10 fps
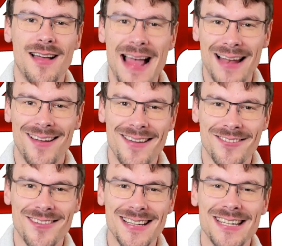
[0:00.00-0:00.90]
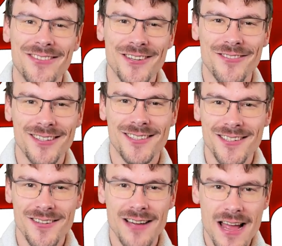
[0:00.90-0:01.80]
Hello everyone, if you want to
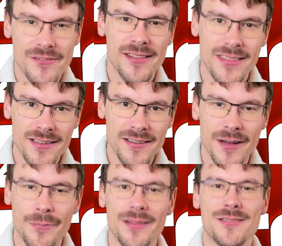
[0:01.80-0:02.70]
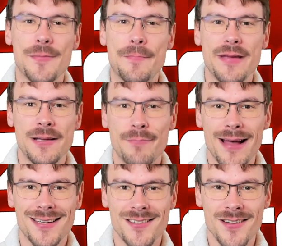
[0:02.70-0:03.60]
know everything about the big
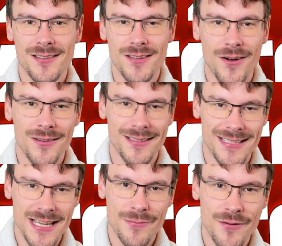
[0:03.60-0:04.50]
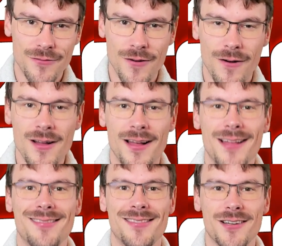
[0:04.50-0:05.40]
patch note on Diablo 4
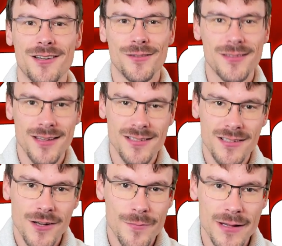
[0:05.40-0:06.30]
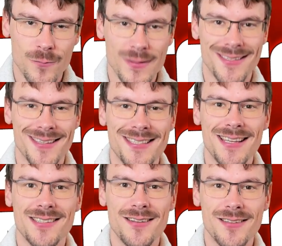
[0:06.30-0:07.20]
and the content coming with the
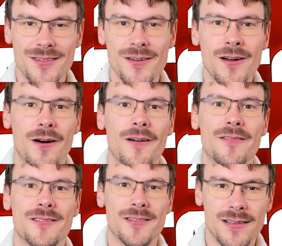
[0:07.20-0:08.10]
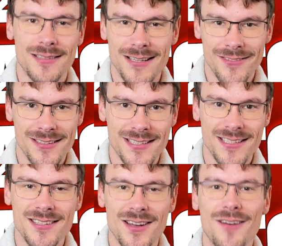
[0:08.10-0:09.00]
Season 2 on the
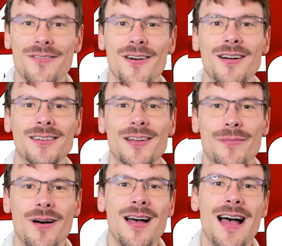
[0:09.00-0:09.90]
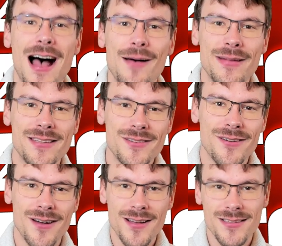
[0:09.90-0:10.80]
17th of October, I made
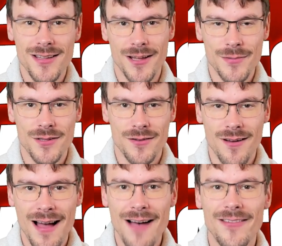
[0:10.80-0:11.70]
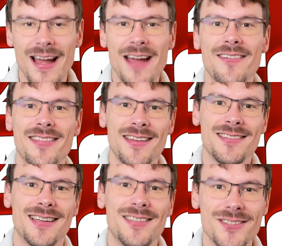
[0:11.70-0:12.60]
you a sign up so you'll have
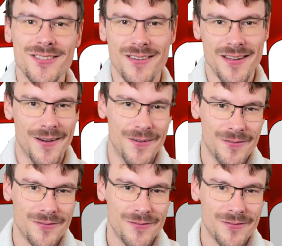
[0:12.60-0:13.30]
everything that you should know.